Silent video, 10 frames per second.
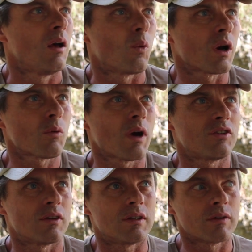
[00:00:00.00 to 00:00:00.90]
One of the
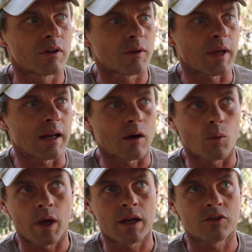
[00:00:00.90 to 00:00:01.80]
ways to develop that
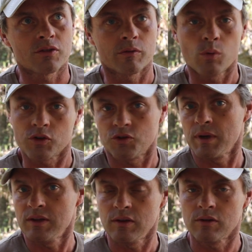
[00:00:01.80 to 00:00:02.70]
awareness of what
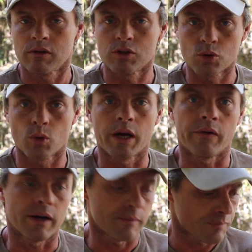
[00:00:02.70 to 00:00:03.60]
species are in your
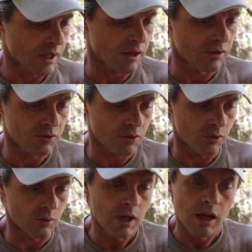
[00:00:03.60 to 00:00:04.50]
area is
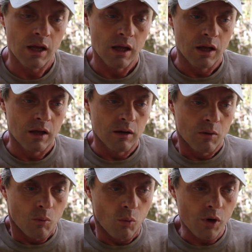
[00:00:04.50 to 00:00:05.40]
to
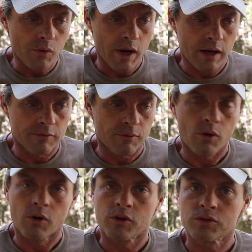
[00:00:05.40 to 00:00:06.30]
walk around the
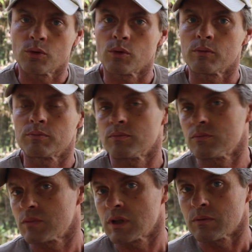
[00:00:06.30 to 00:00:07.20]
forest or
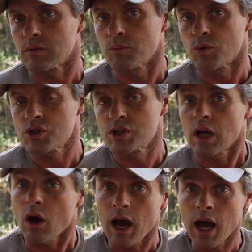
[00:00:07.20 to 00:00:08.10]
the bush
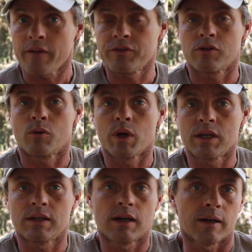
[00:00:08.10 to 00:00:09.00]
after a
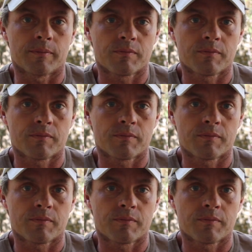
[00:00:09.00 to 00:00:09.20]
windy day.